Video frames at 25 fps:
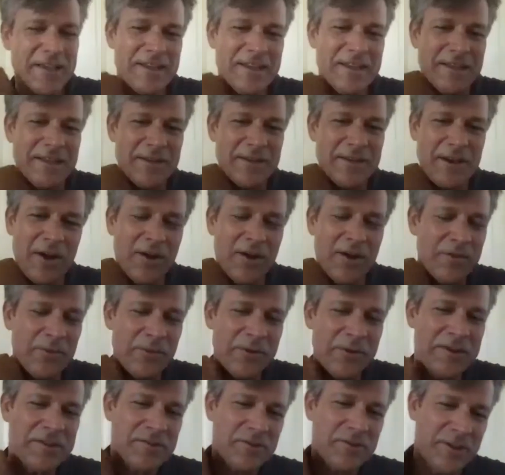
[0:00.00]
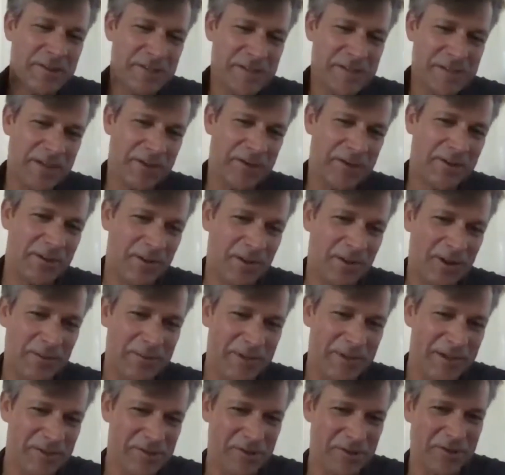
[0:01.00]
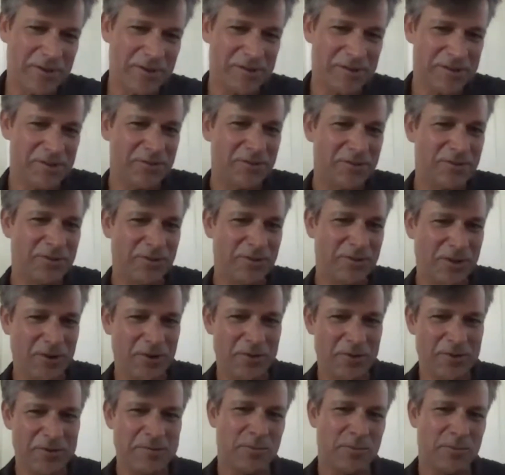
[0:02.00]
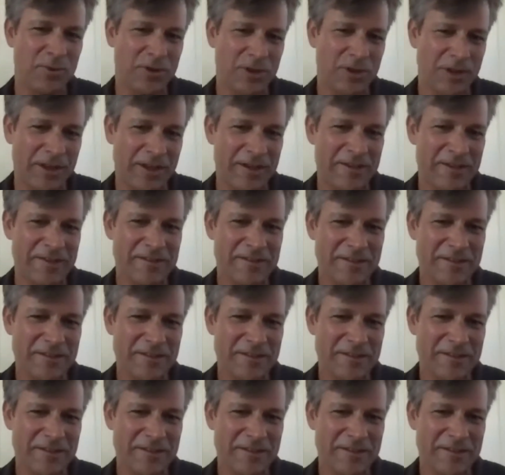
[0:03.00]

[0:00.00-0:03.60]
in. All the restaurants here in Long Beach are still closed, more or less.